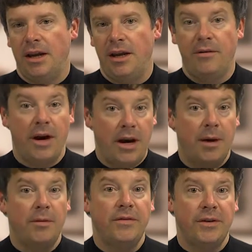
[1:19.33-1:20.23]
And you've got a
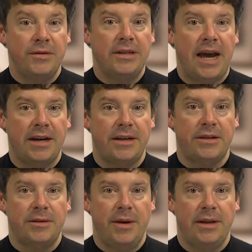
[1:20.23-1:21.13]
number of different tactics
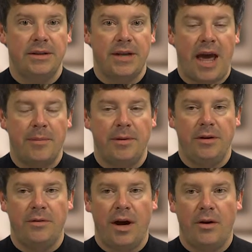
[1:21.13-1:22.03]
to make this happen.
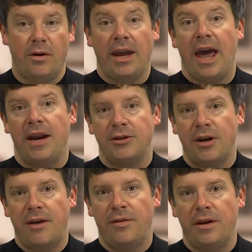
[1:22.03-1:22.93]
You've got organic
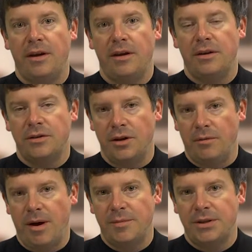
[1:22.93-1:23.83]
traffic to your
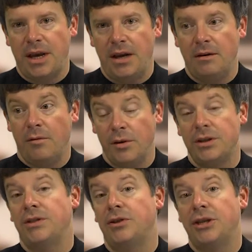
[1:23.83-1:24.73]
website, of which
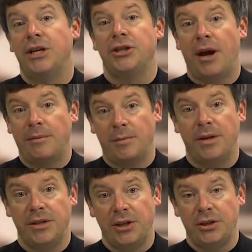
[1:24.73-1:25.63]
search engine
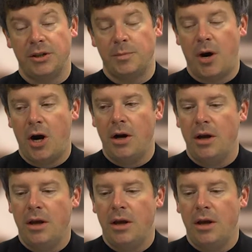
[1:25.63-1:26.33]
optimization is part.